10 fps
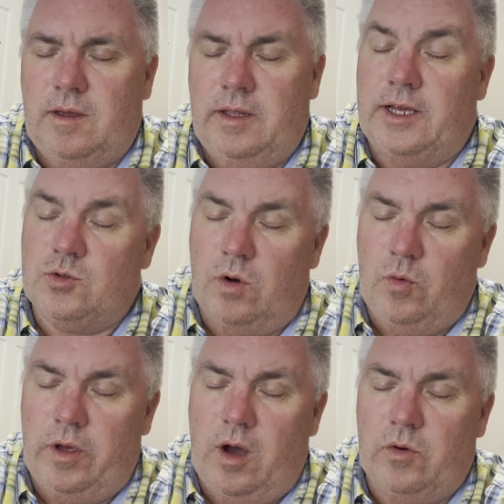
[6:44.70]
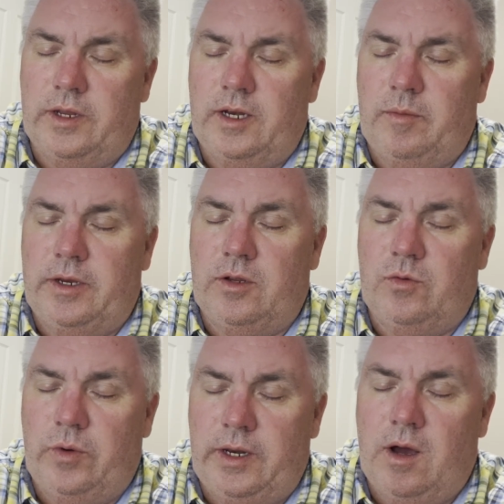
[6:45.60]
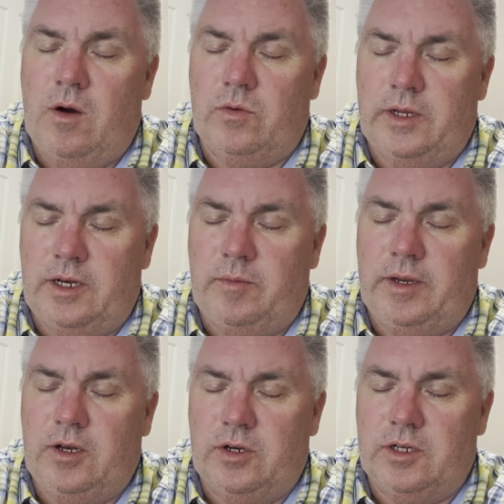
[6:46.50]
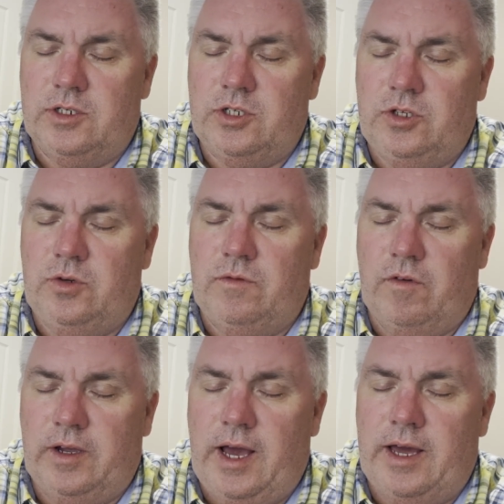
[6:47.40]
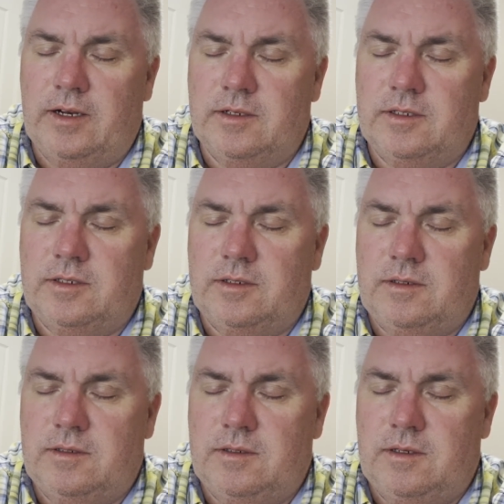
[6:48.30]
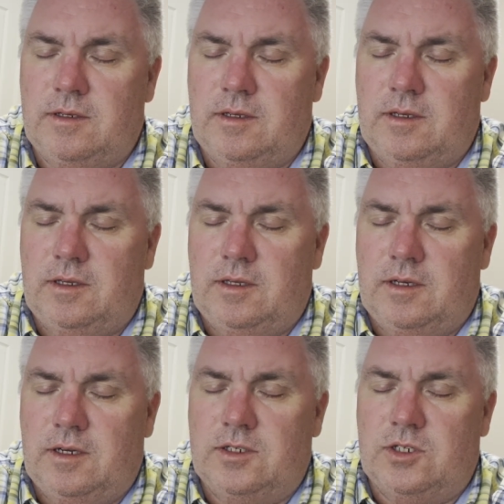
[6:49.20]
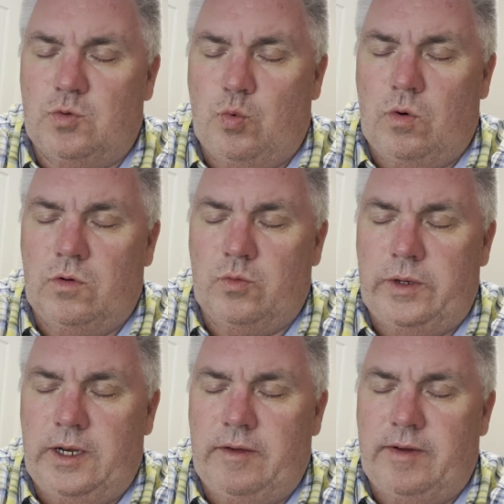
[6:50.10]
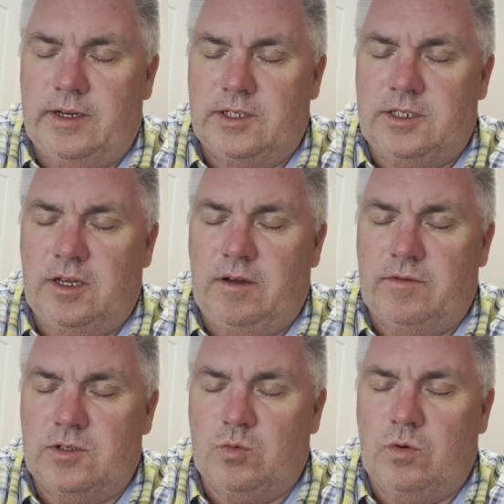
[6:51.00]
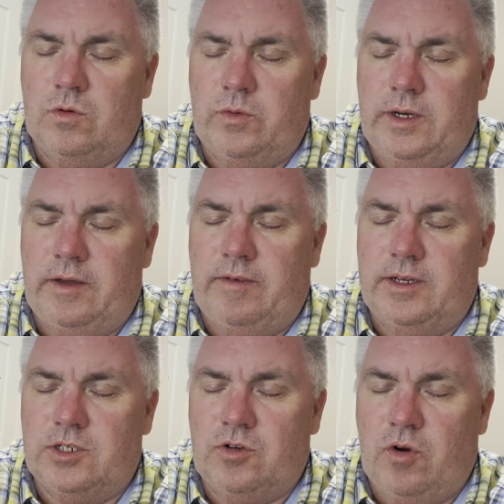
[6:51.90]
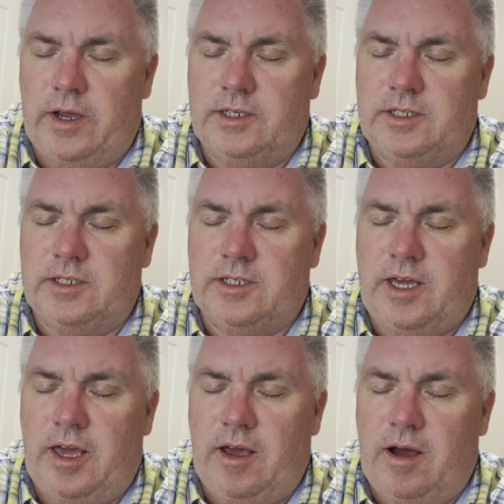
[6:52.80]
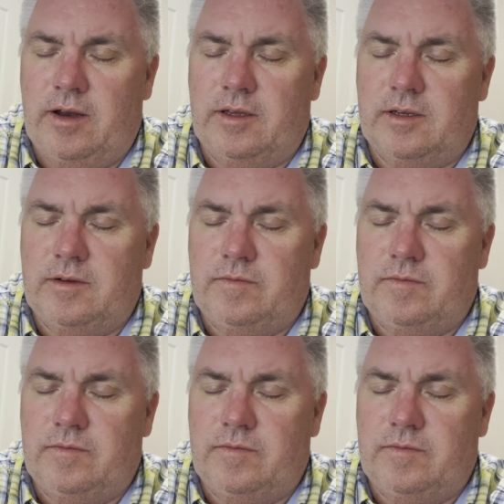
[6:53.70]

and that's what we all need to be doing. We all need to be looking to you for guidance. Because this world we live in is tough. This world we live in is crazy. It's chaotic.